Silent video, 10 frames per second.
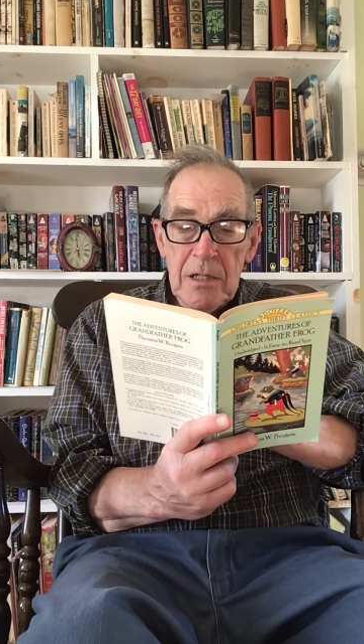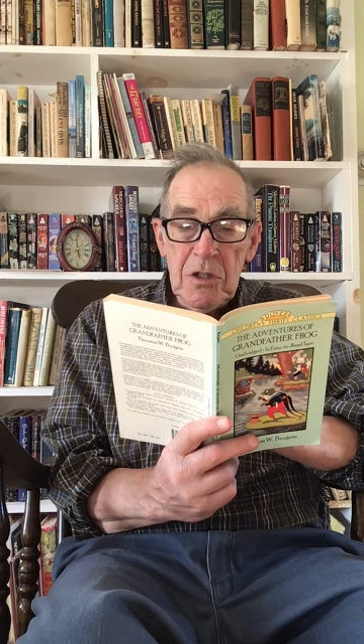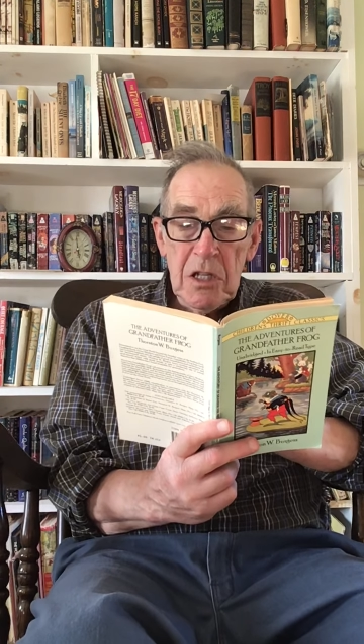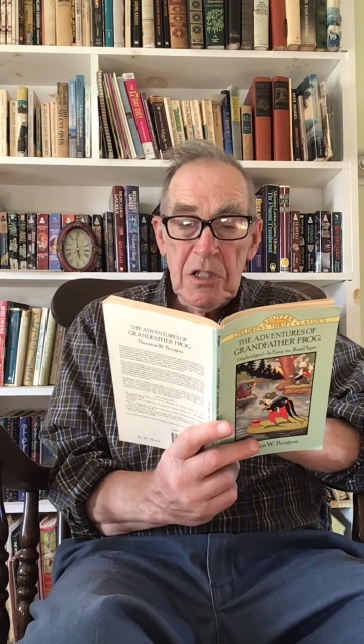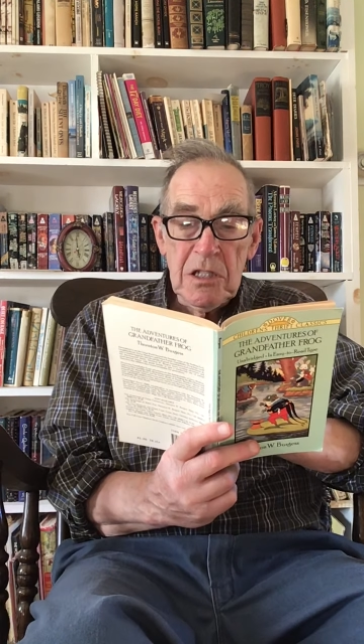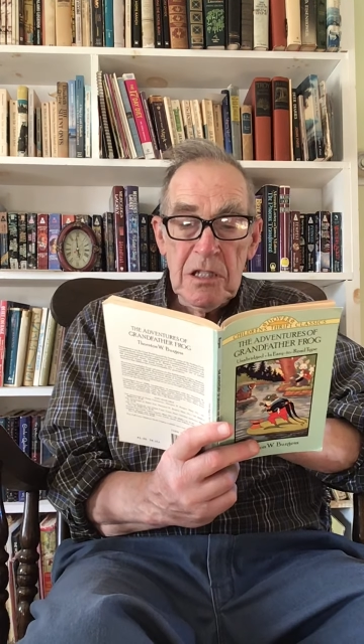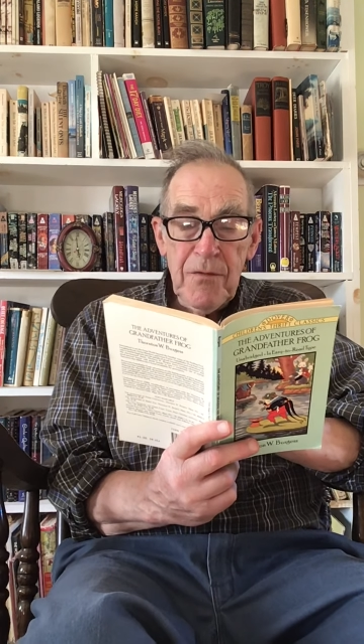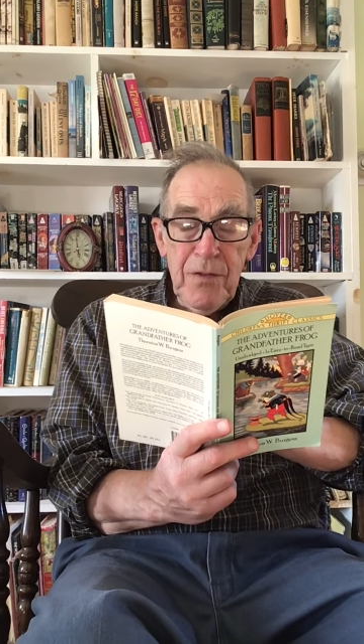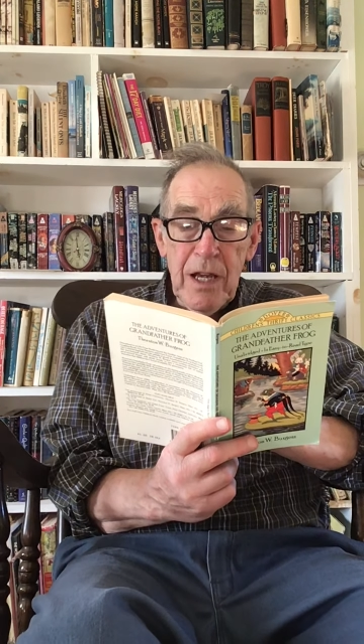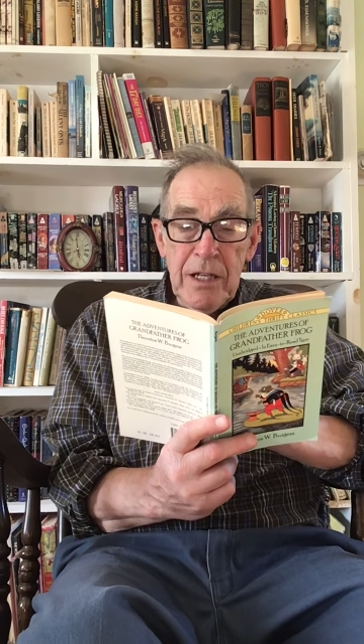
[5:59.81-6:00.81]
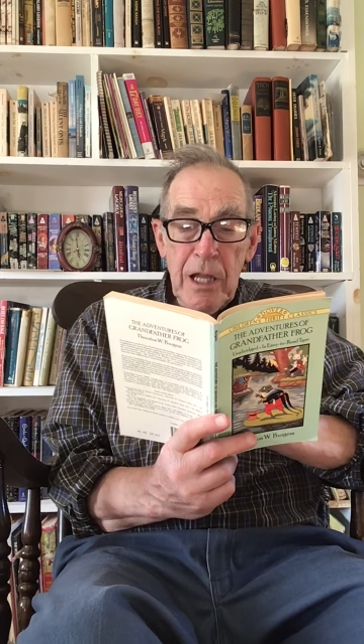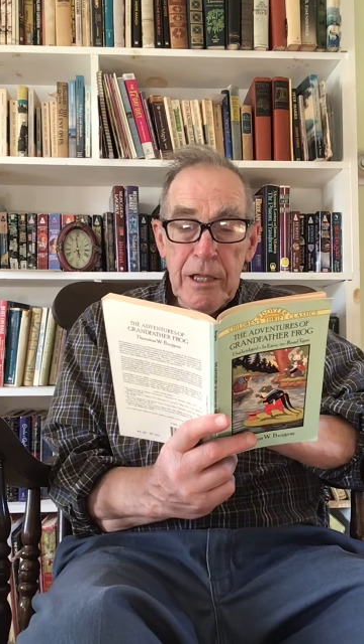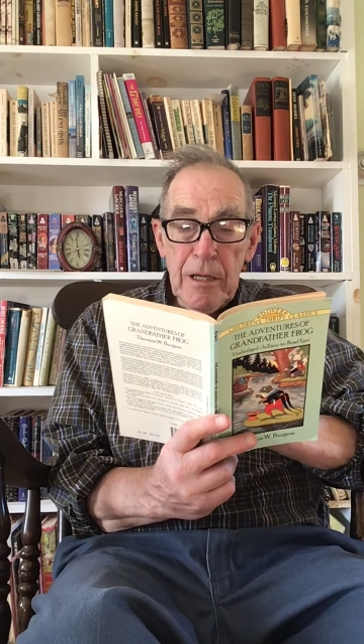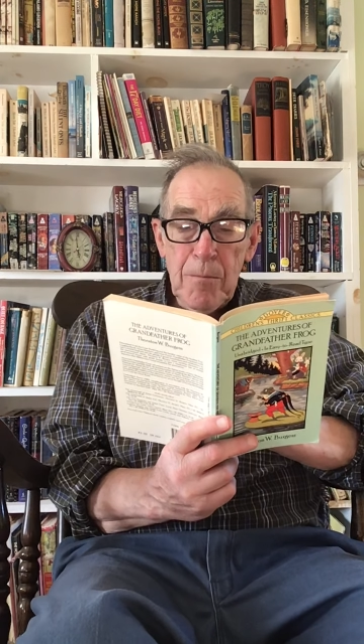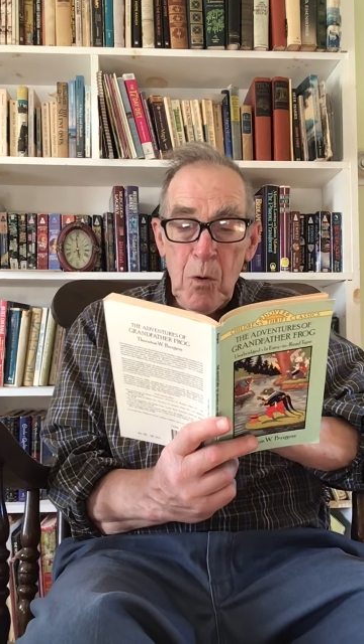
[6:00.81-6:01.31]
just as if he had
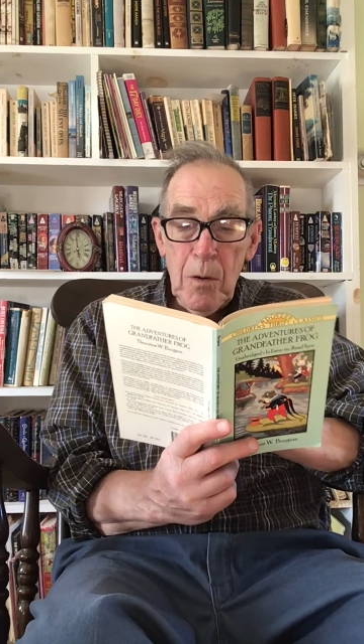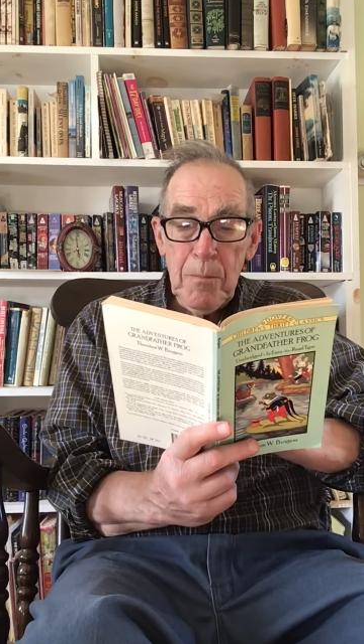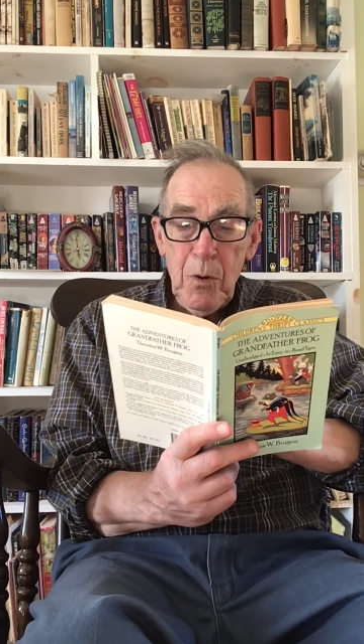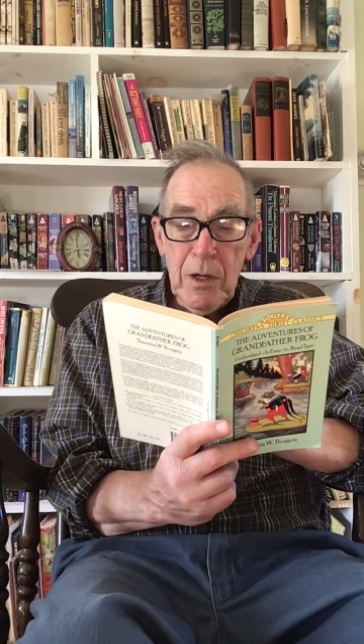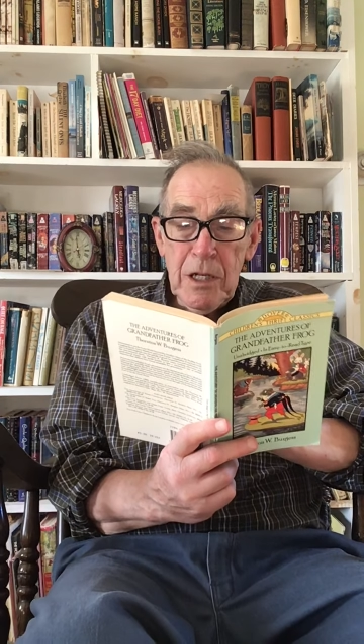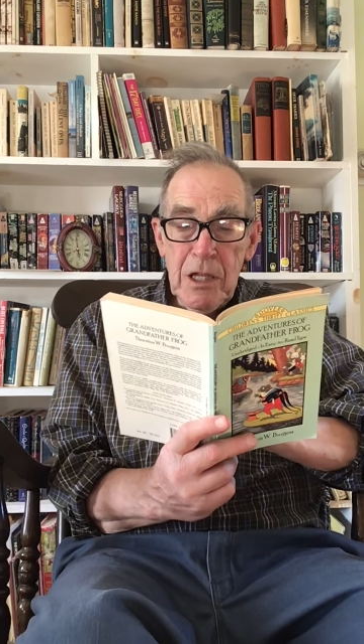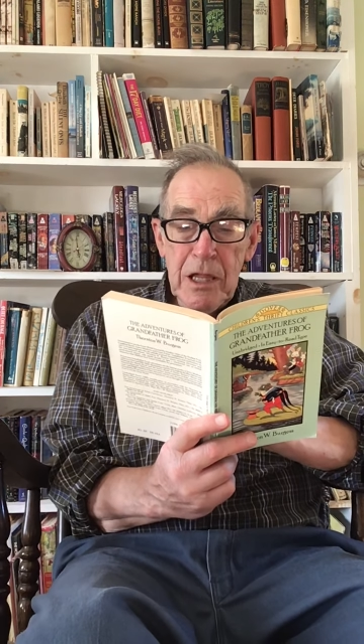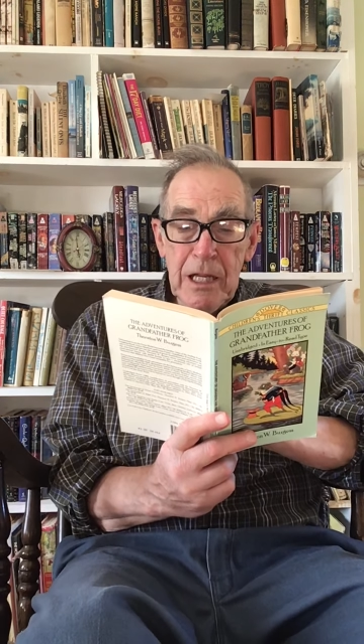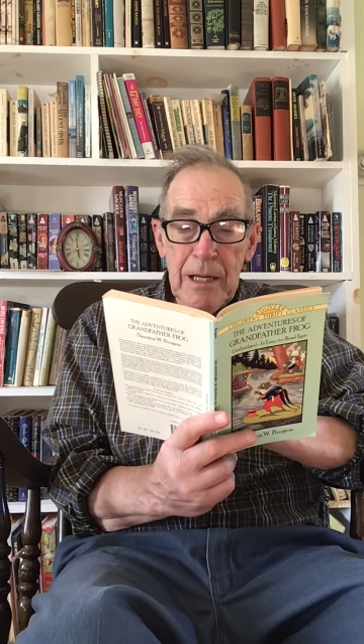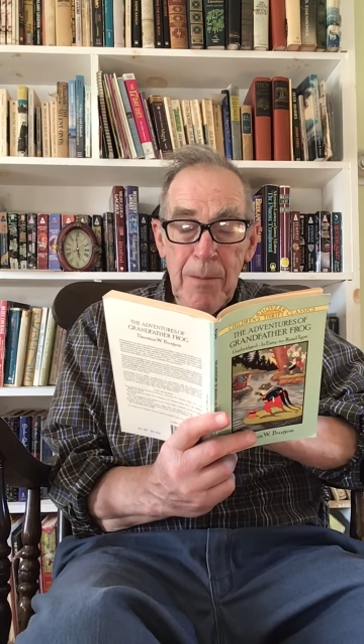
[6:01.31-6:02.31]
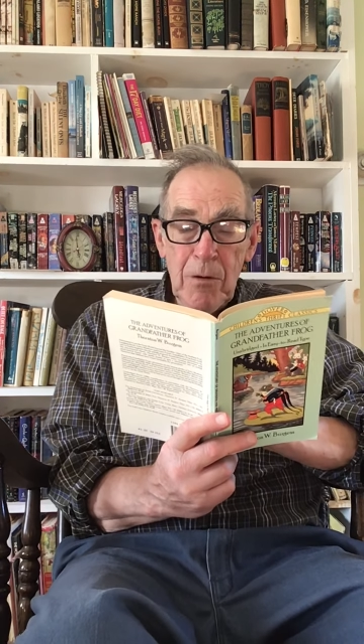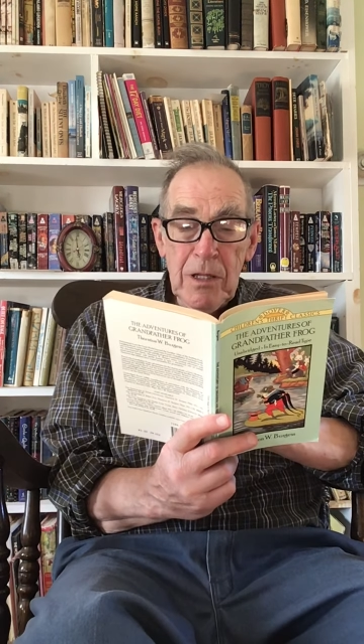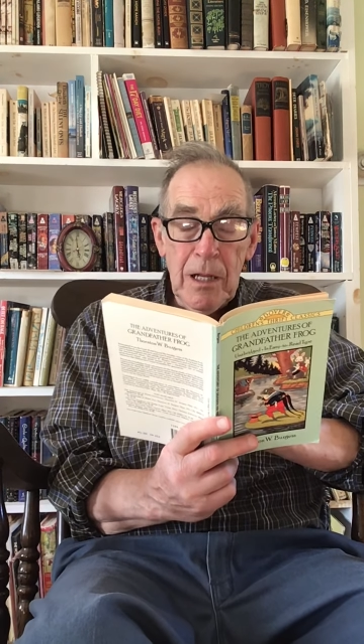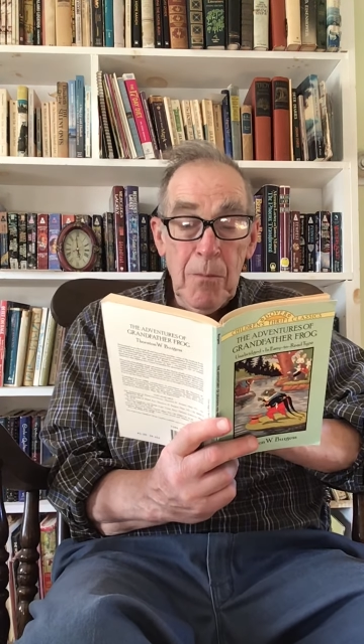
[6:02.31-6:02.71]
nothing more important to think about than a